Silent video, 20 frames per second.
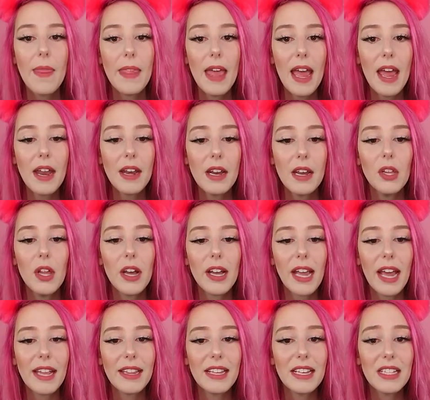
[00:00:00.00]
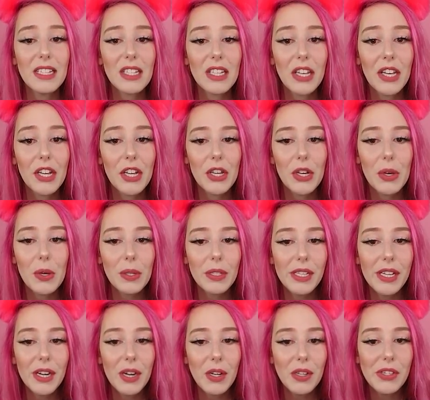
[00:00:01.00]
And then look at this cute
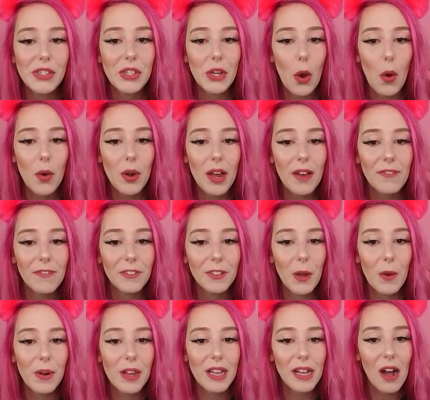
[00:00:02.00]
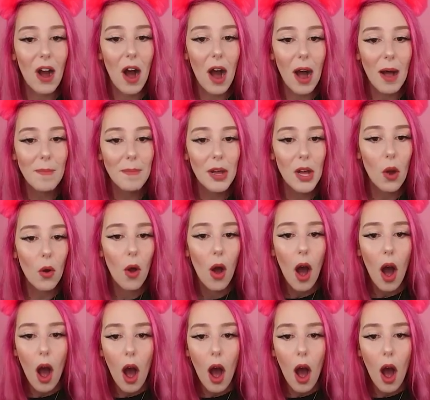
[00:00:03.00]
little donut floaty combo.